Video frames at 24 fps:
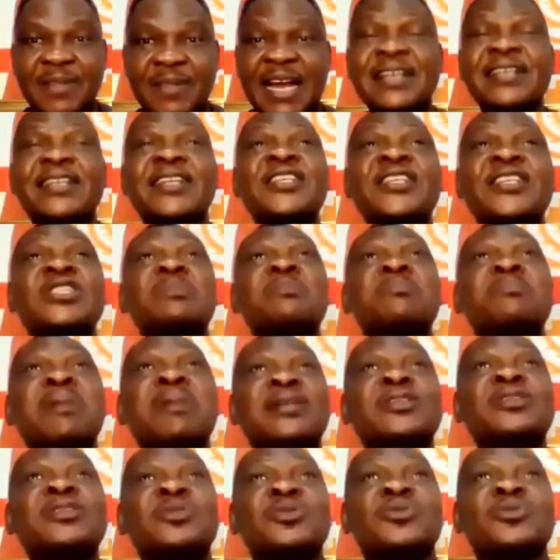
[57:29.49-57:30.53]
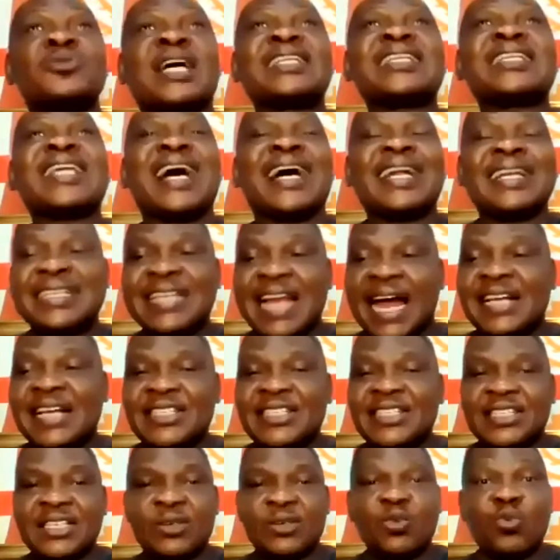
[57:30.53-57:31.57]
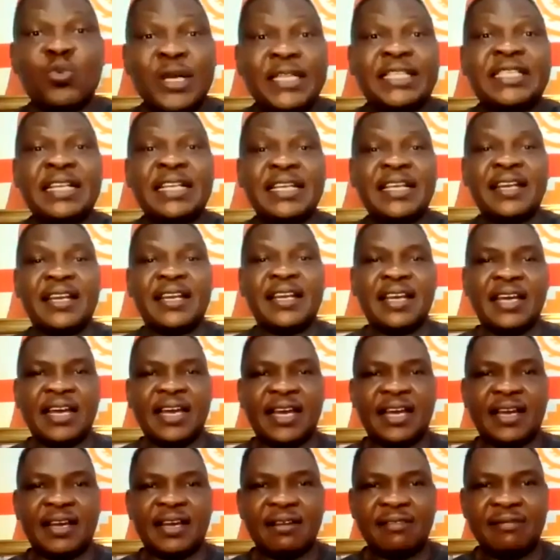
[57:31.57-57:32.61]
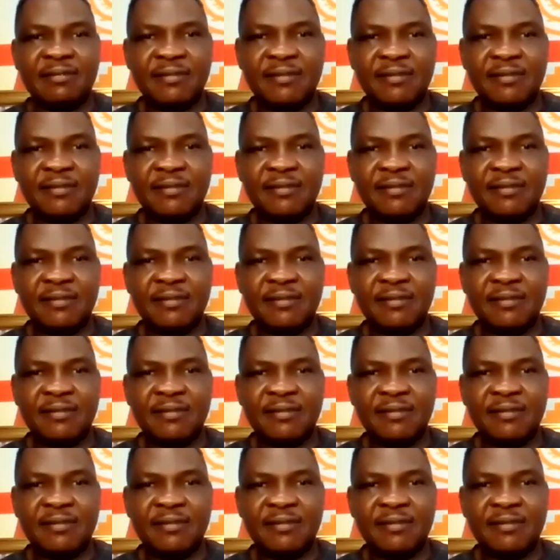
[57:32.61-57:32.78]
and these mantles that are dancing, waiting in the air,